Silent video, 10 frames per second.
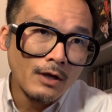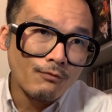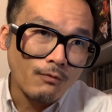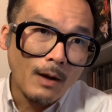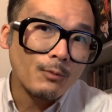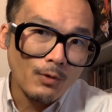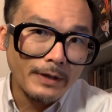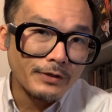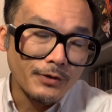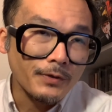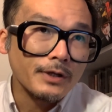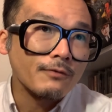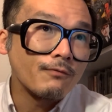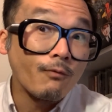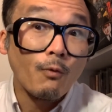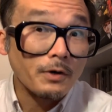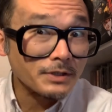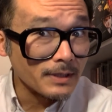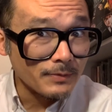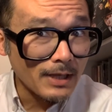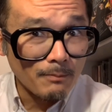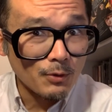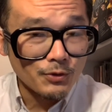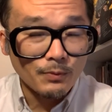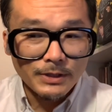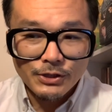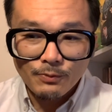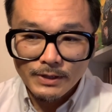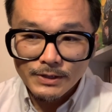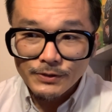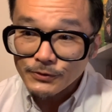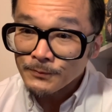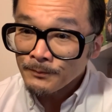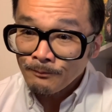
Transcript: from Criterion for September 2022.